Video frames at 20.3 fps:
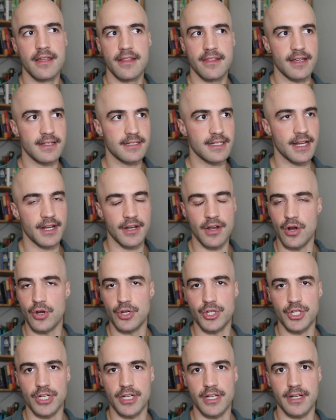things like
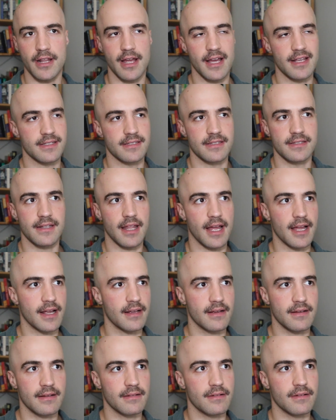Notion, as
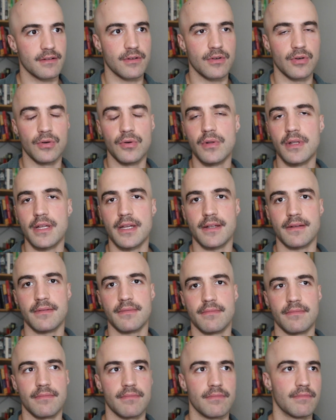like cool
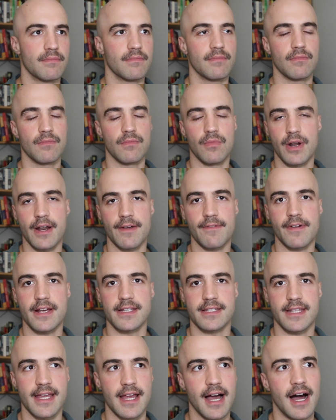and whatever
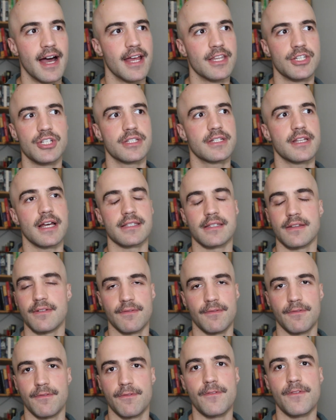as they are, it just
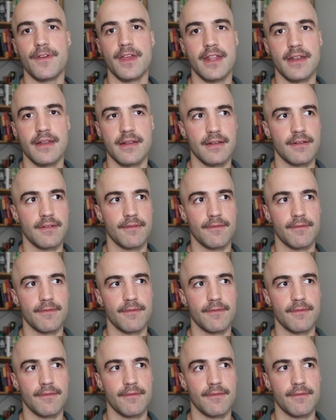doesn't fit